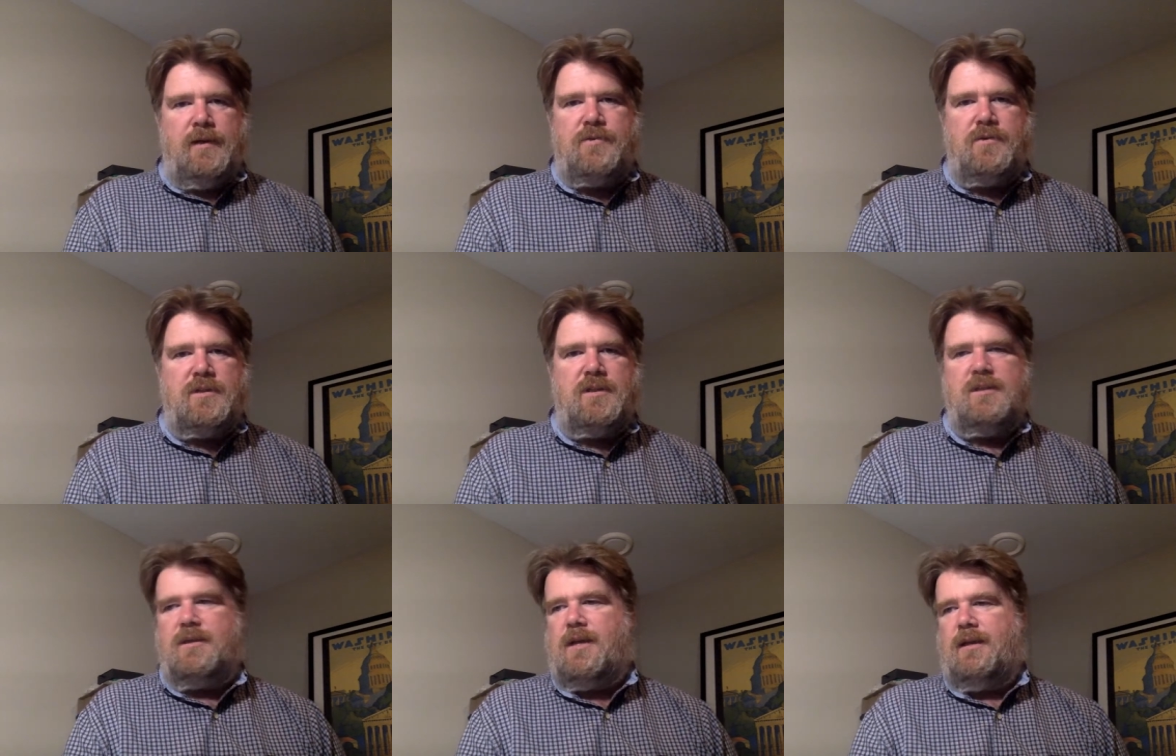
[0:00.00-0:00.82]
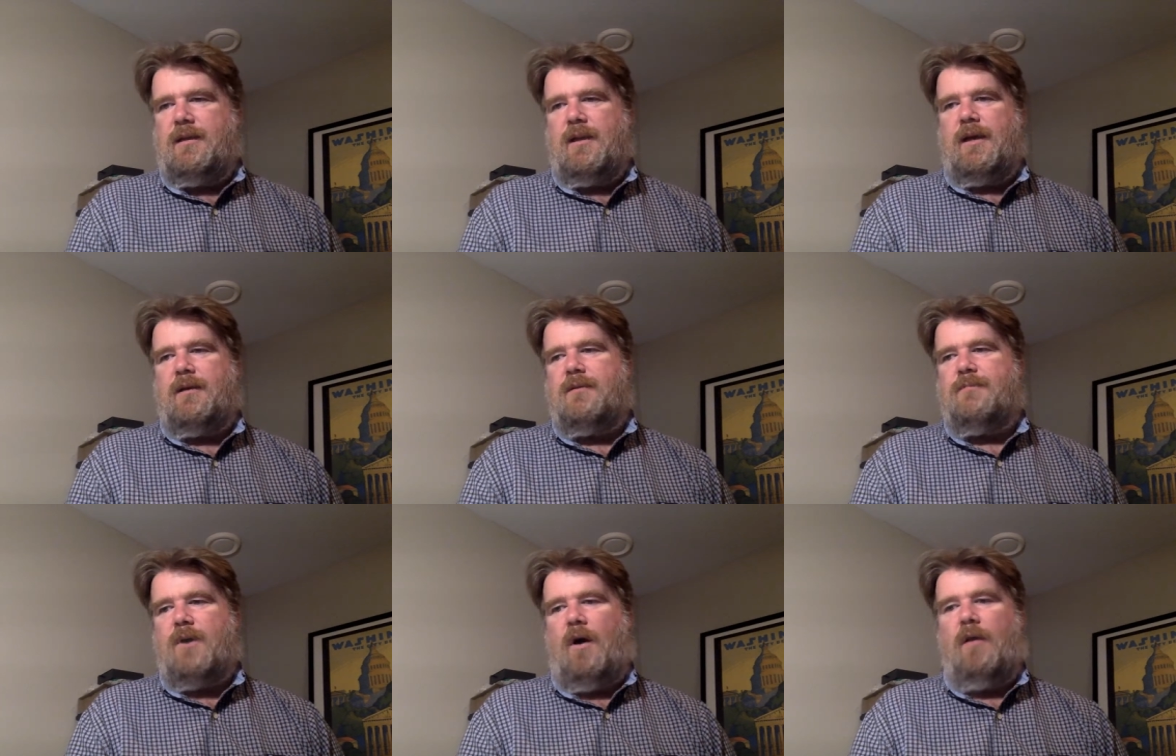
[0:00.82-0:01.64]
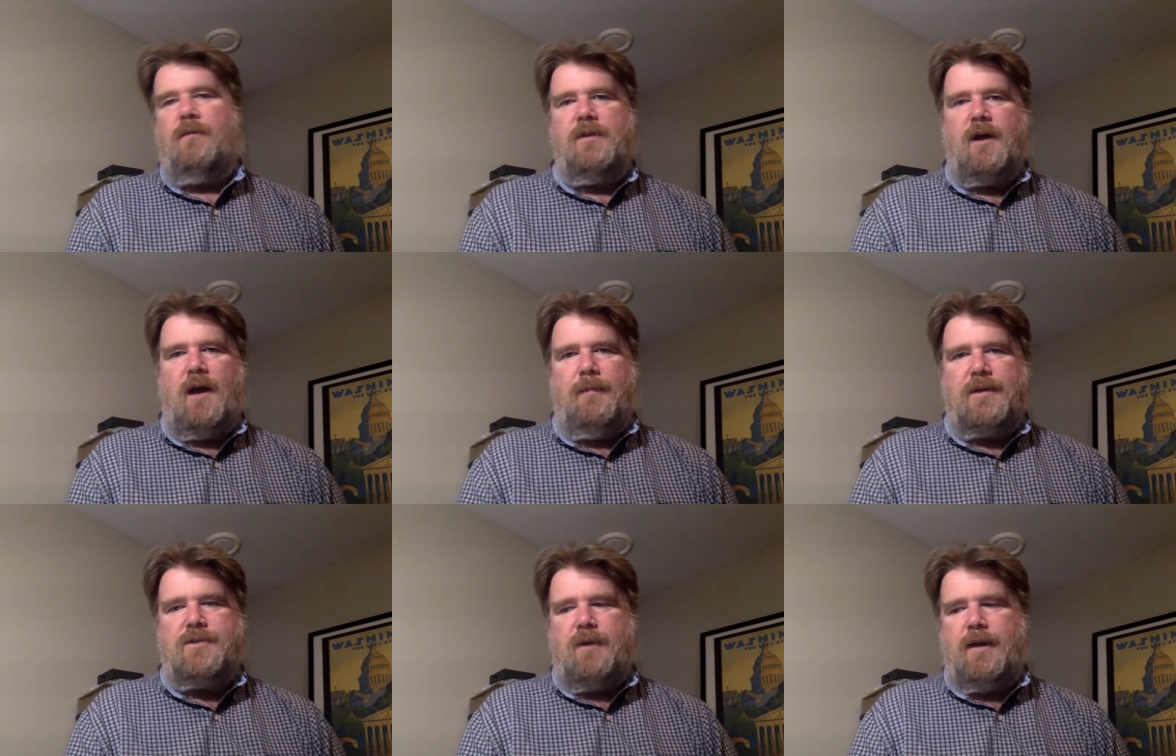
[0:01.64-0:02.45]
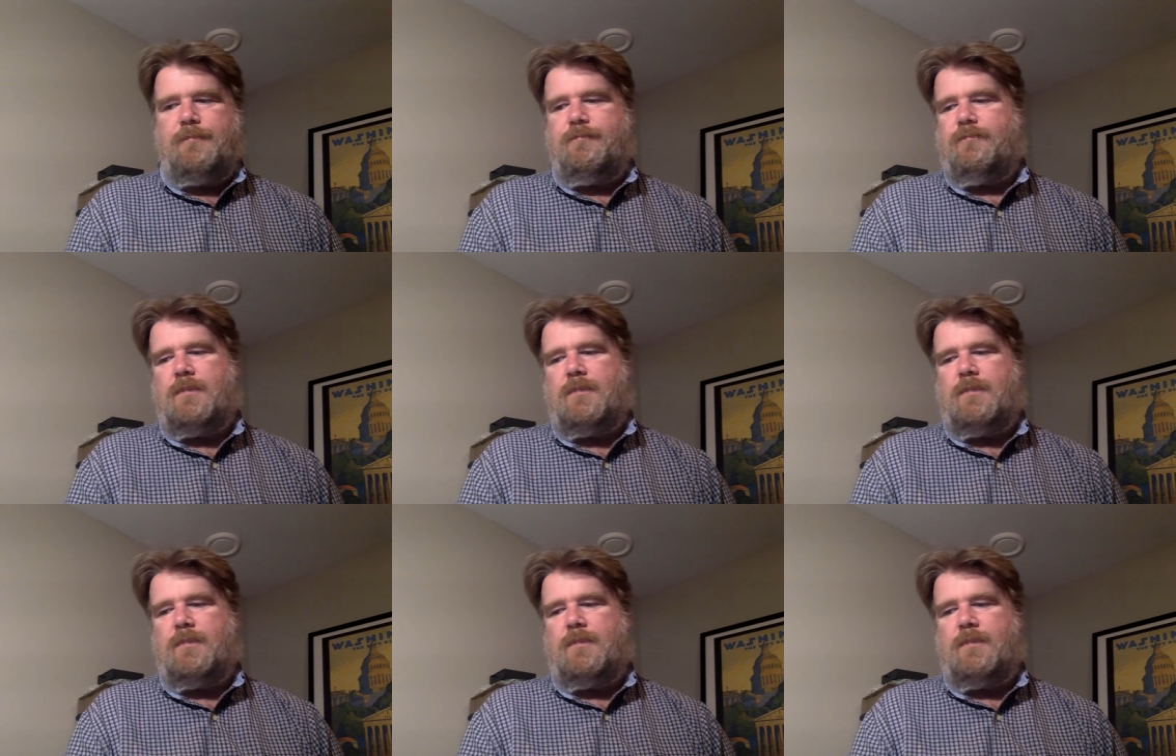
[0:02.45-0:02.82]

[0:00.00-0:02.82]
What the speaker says: interest is in getting like all of the comics, right?